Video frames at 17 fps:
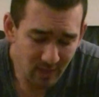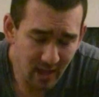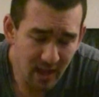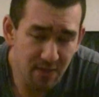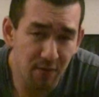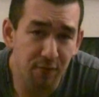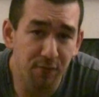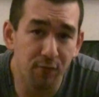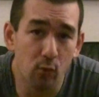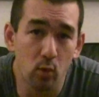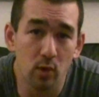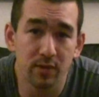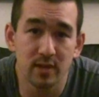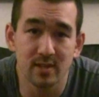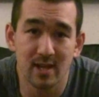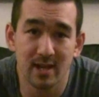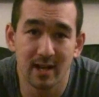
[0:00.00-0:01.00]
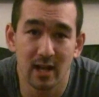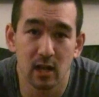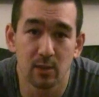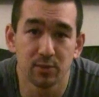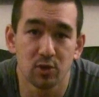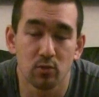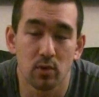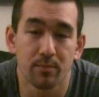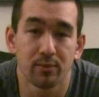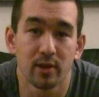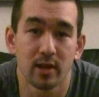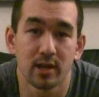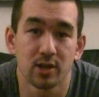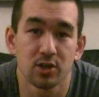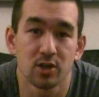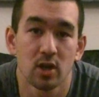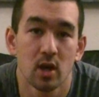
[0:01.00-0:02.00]
And the fourth is that it helps to
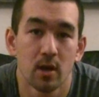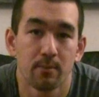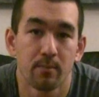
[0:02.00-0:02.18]
replenish